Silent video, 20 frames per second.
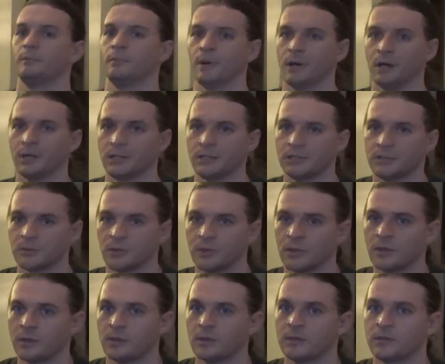Body,
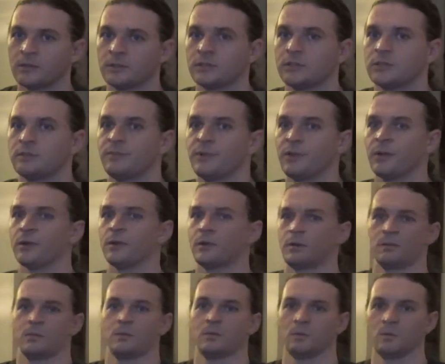sword, spirit.
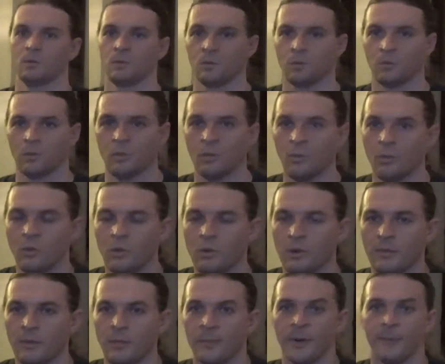
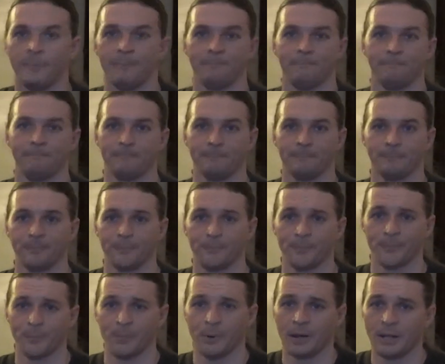Boom, boom, boom.
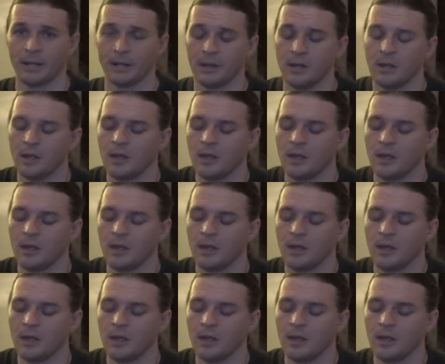Right?